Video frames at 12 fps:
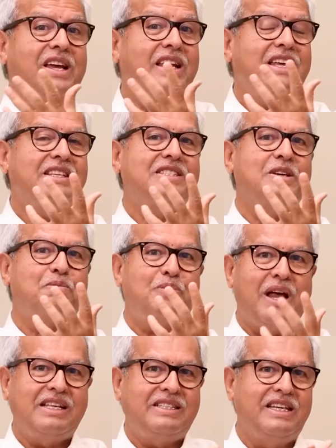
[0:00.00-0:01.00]
really
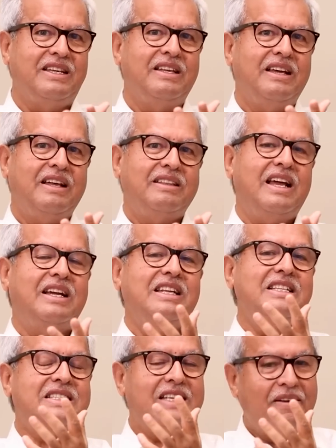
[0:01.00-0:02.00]
surprising that
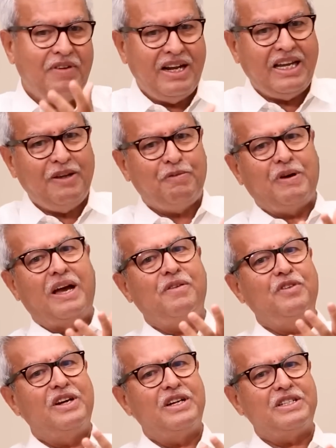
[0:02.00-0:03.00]
in
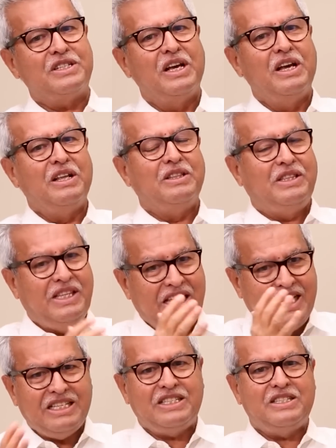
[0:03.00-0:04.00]
75 years,
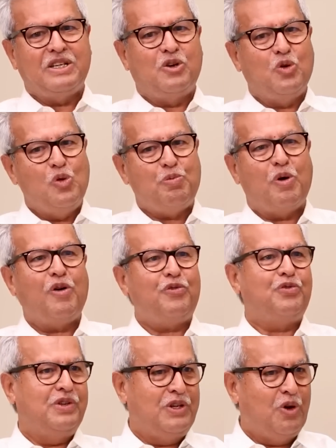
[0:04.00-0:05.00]
these group
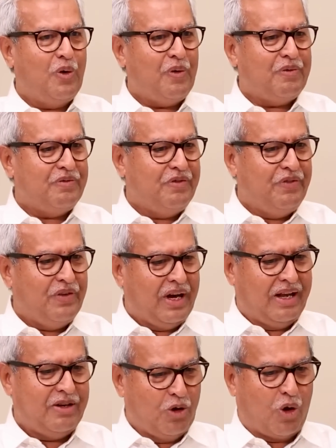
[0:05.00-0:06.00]
of
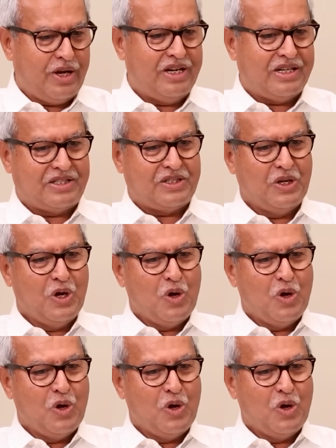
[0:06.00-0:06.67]
lawyers